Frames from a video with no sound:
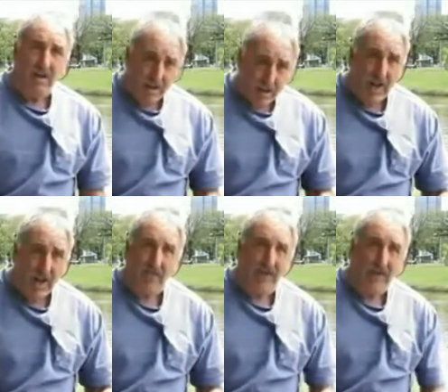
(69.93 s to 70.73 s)
You didn't
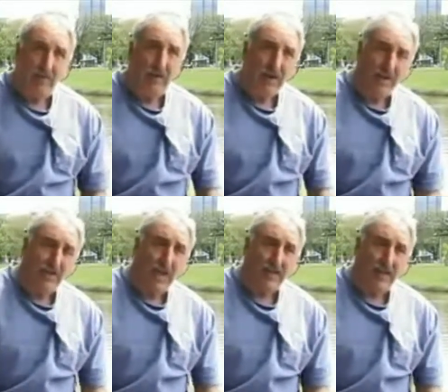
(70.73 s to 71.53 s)
have any
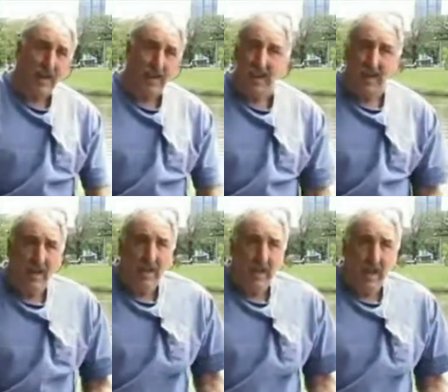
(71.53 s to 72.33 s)
police out there,
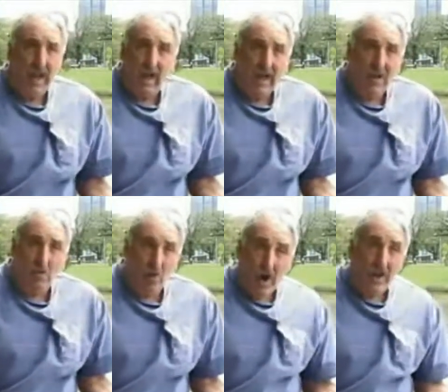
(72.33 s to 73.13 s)
uh,
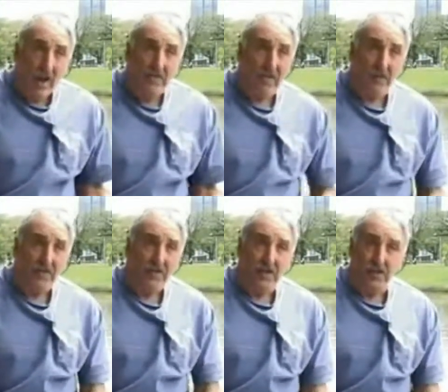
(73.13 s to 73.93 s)
wildlife
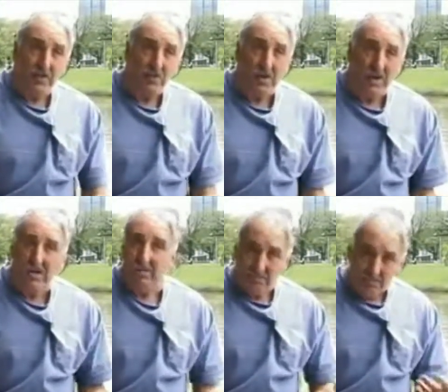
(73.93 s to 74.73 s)
officers
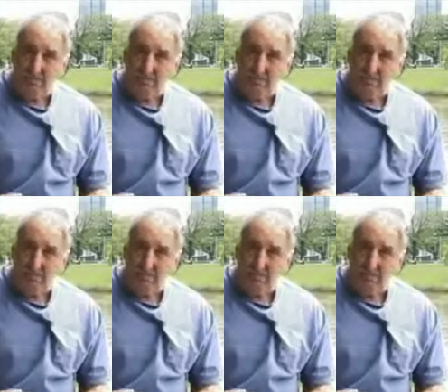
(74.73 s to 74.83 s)
were